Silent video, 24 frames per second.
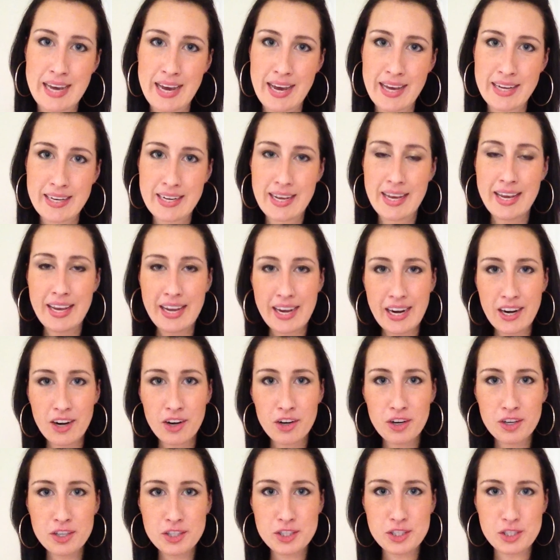that
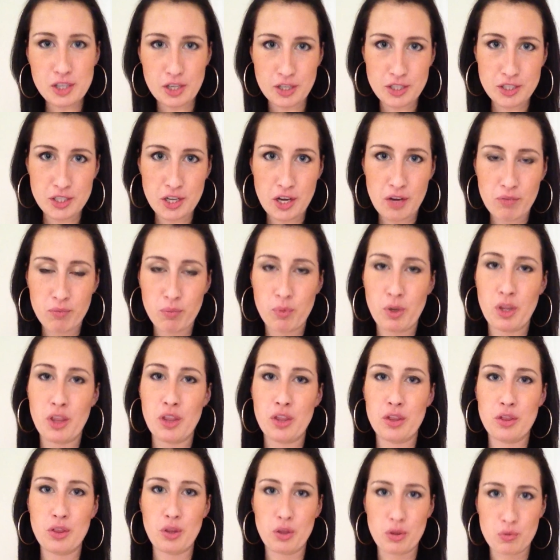hair starts off
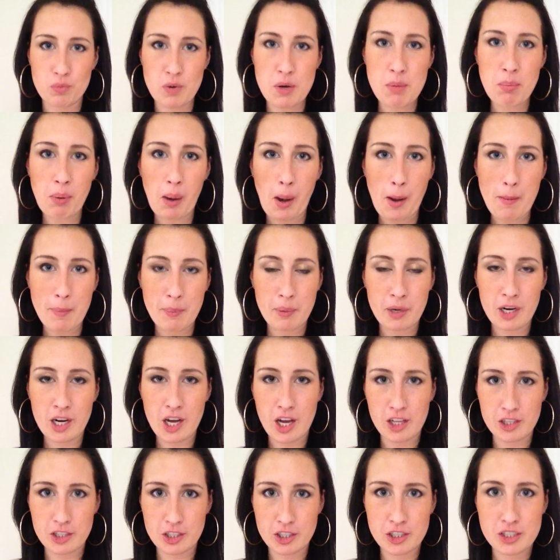with the three primary
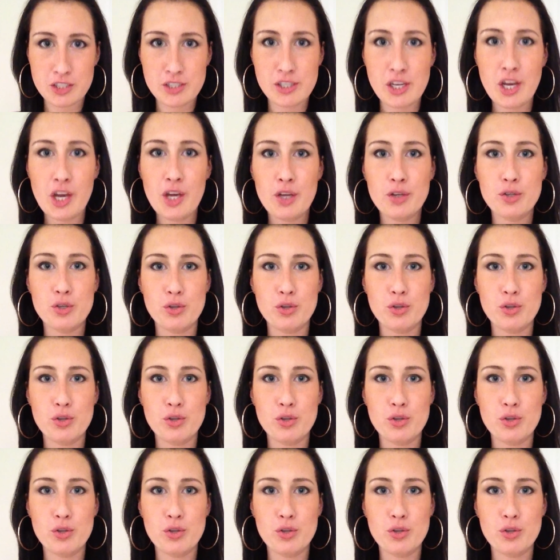colors.